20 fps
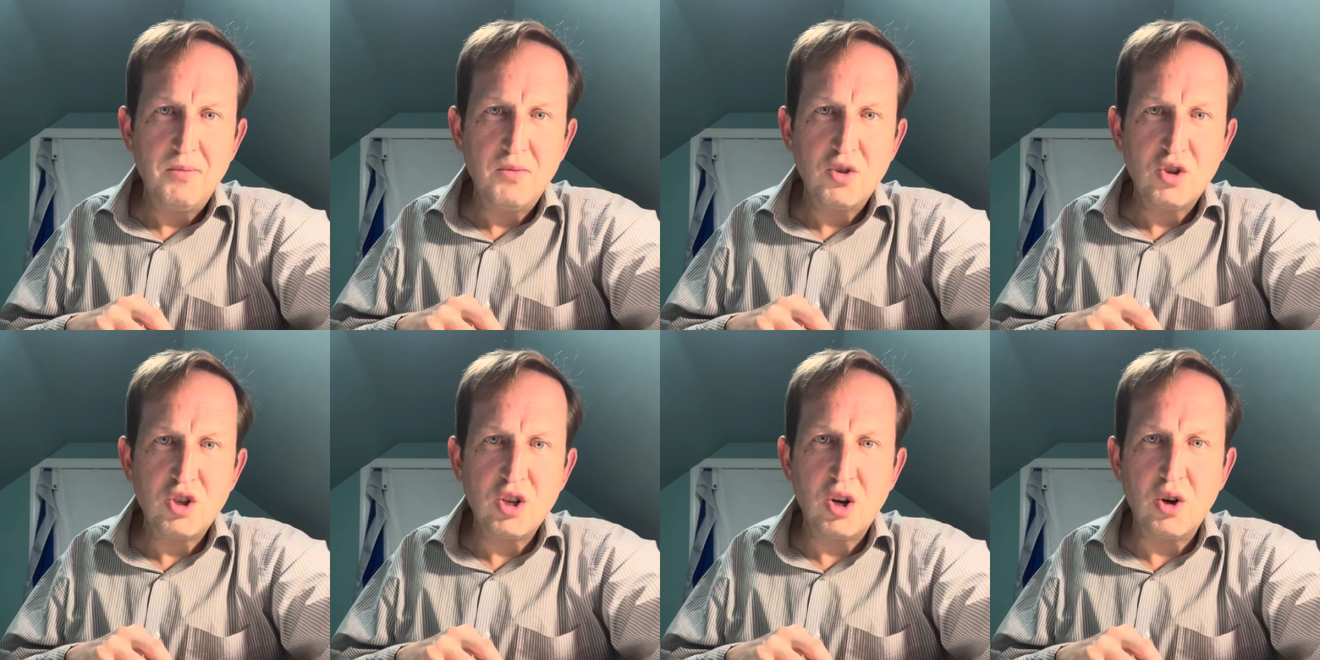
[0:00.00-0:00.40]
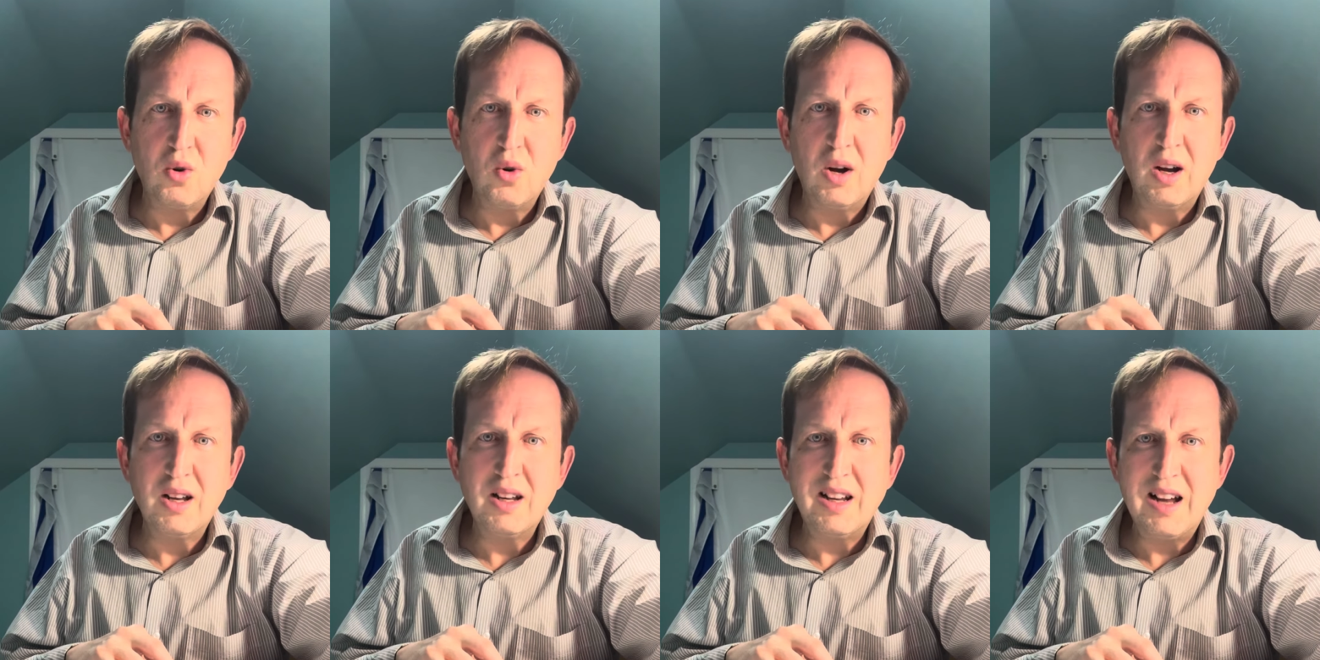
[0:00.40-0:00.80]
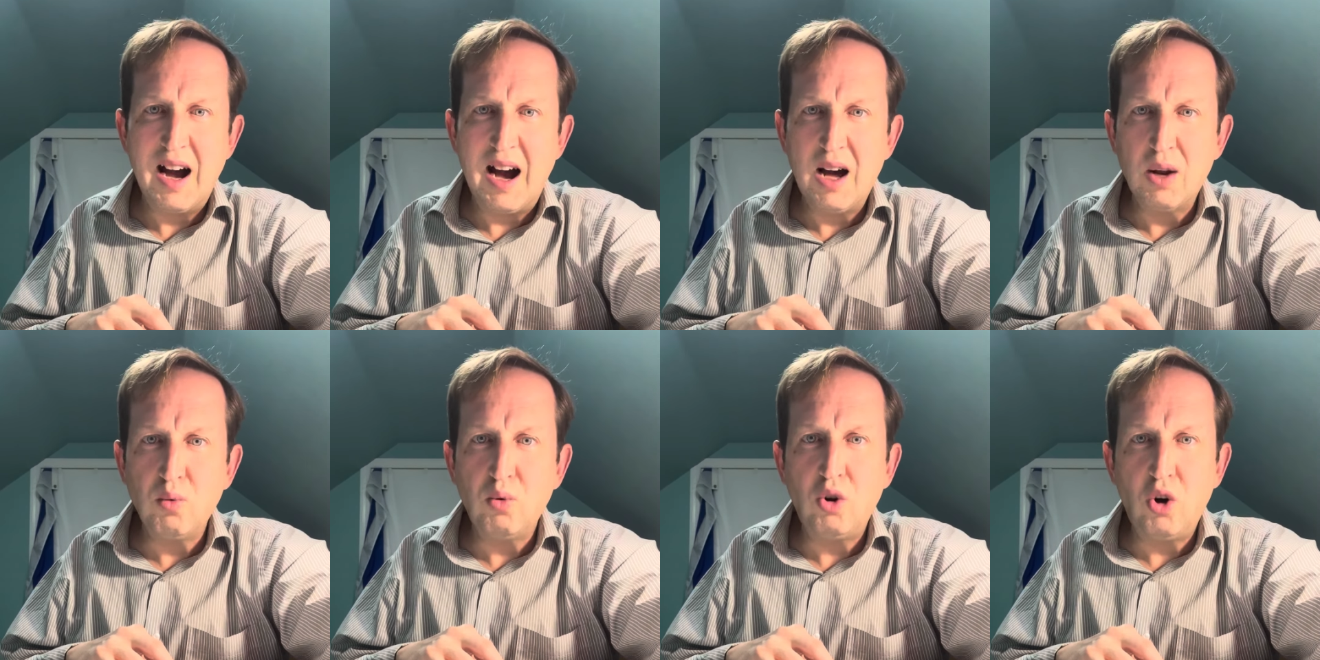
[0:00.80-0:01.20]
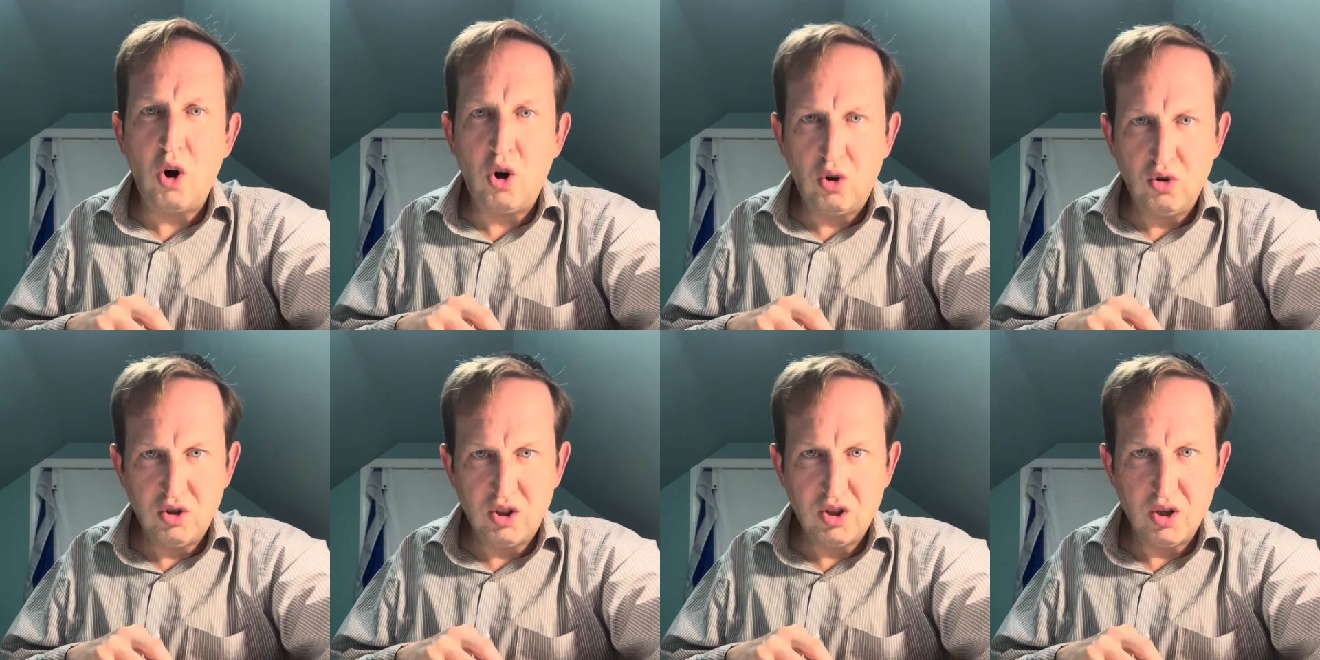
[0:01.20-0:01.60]
So God will
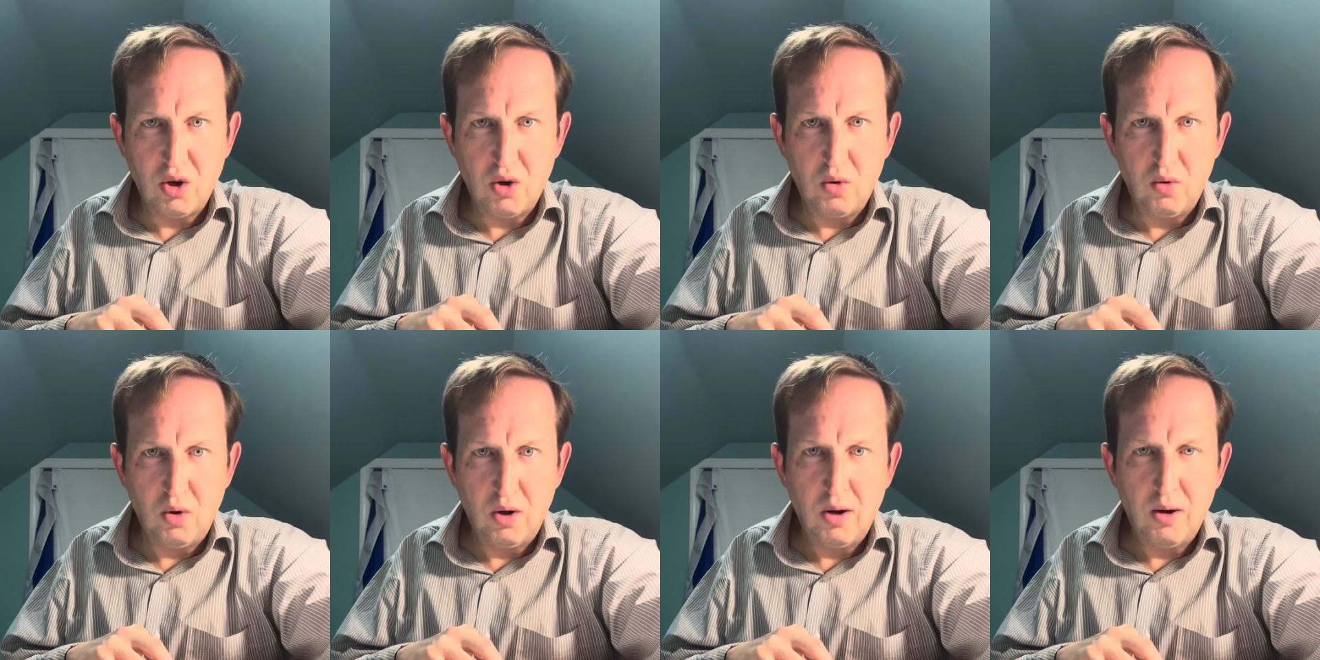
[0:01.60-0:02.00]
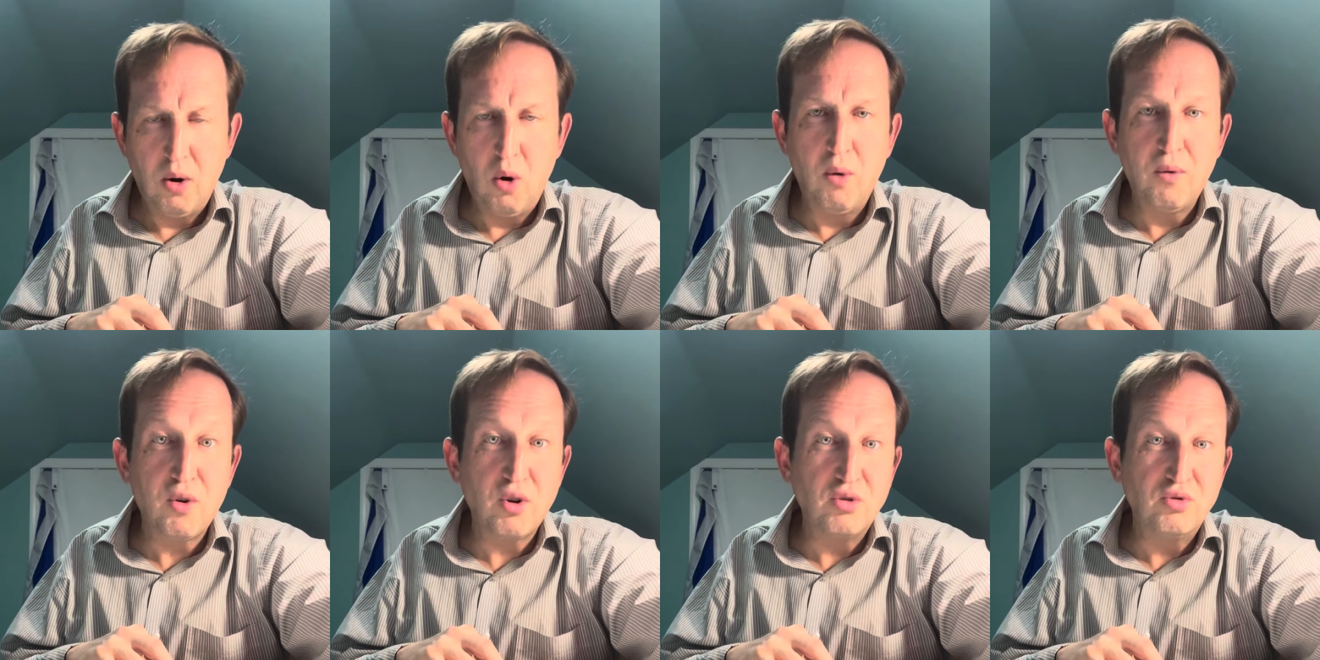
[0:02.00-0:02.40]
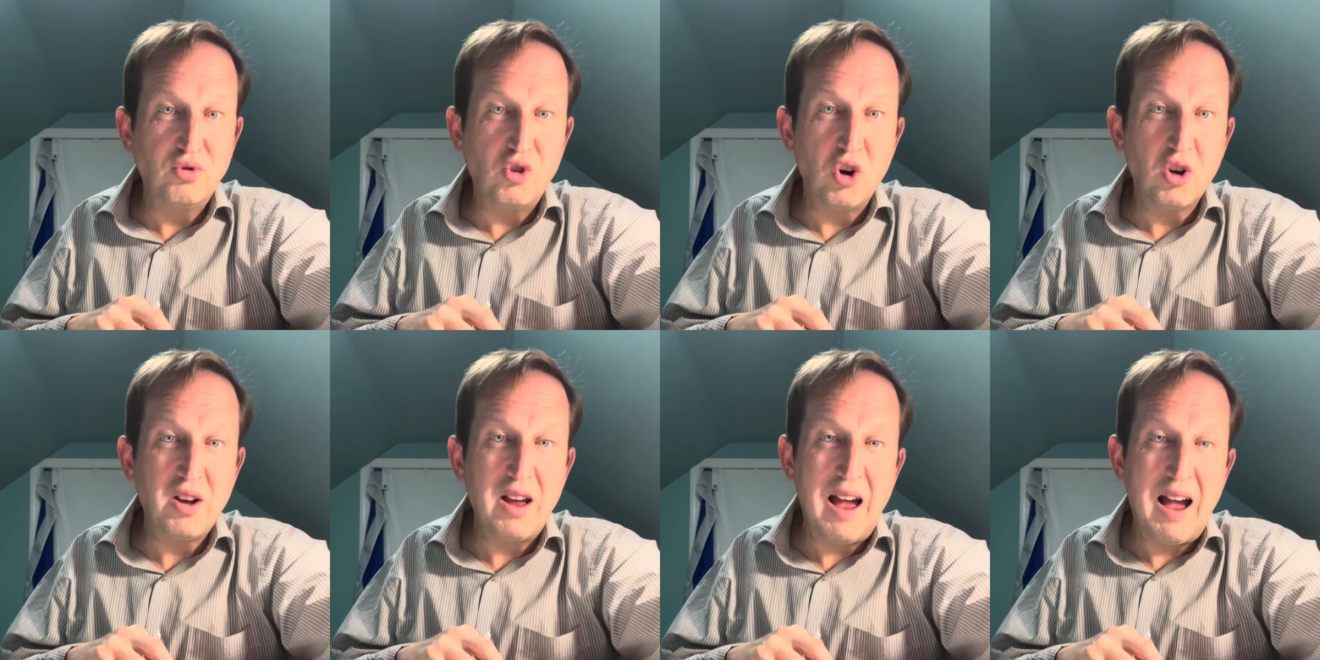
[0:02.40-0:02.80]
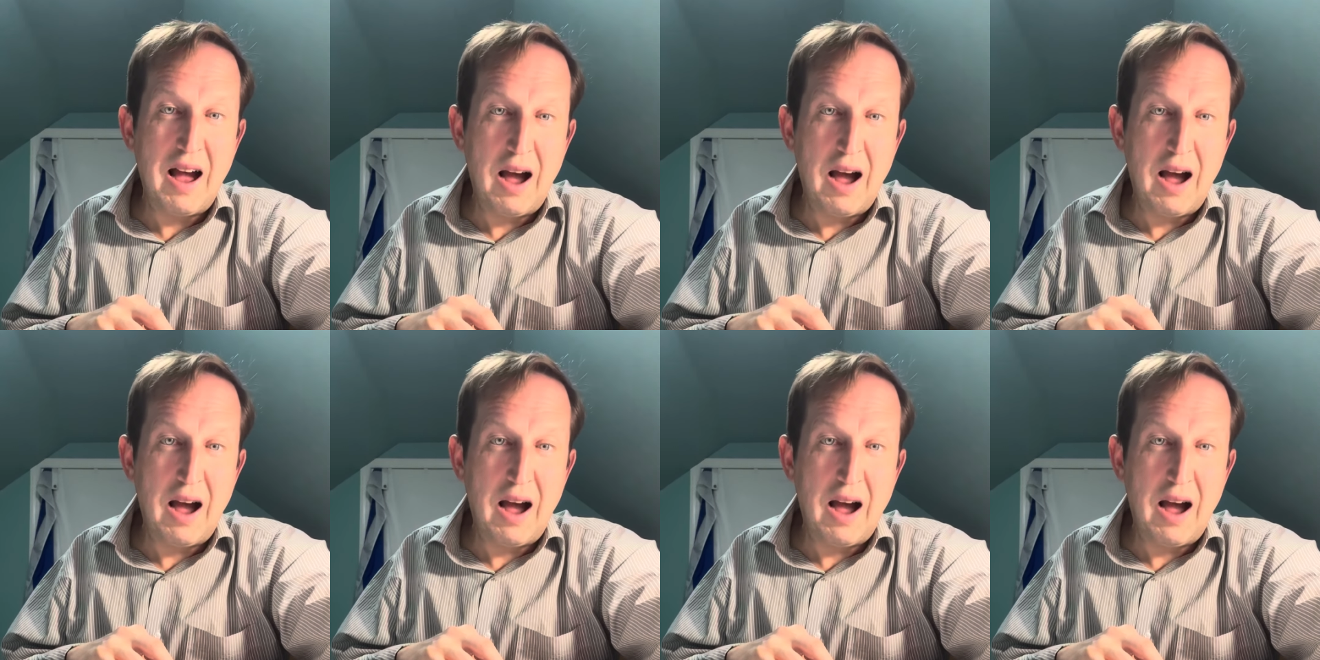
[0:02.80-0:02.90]
also overlook